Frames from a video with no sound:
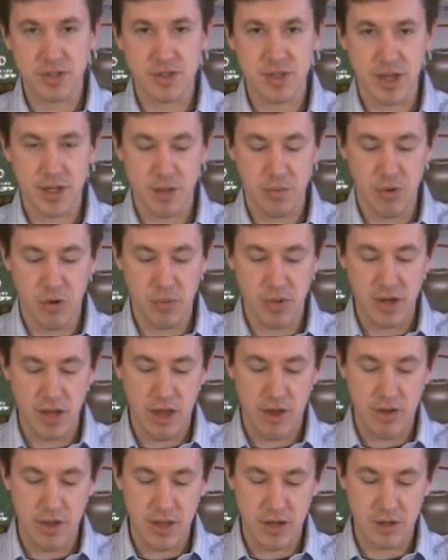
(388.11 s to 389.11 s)
take a moment
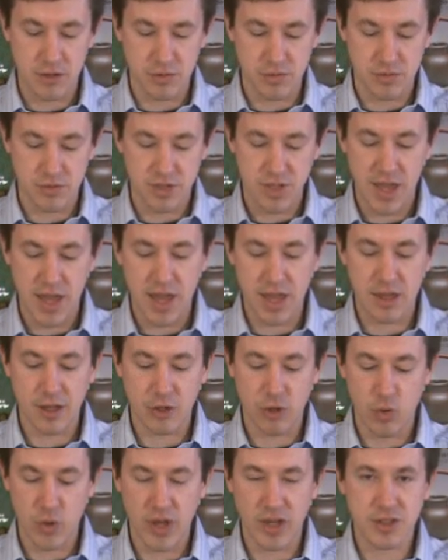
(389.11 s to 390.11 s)
now and take a
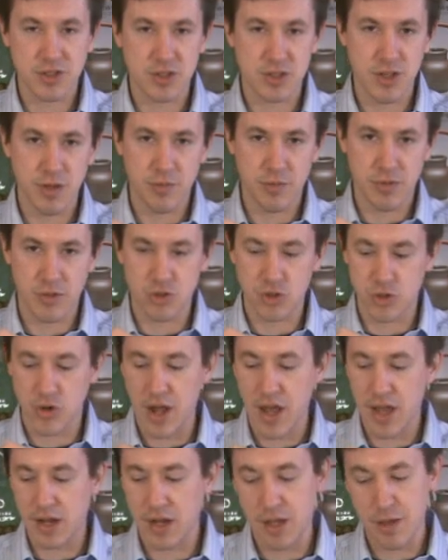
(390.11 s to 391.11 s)
quick sniff of the
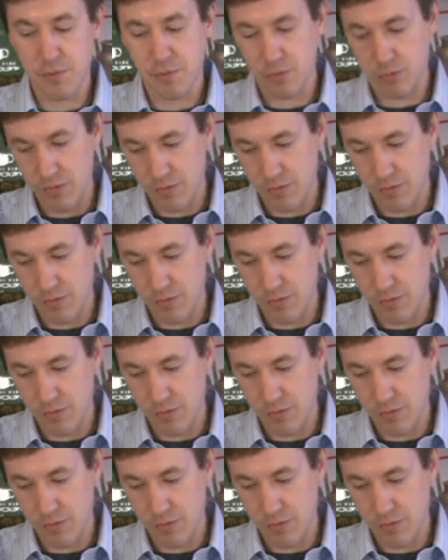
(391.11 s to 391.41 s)
dry leaf.